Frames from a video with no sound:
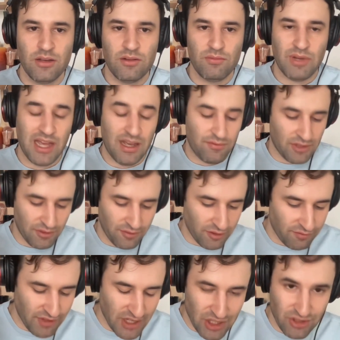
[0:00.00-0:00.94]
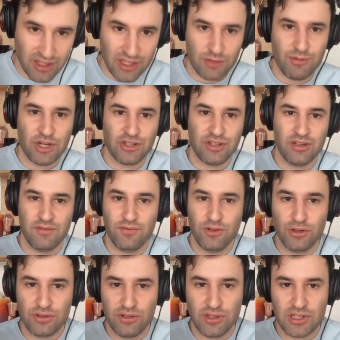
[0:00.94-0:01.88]
we have one for facial expression,
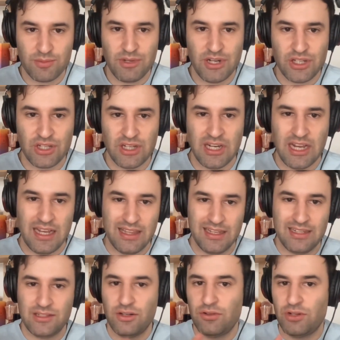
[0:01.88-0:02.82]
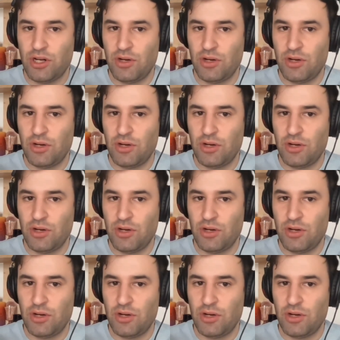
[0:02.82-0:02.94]
vocal expression, and they don't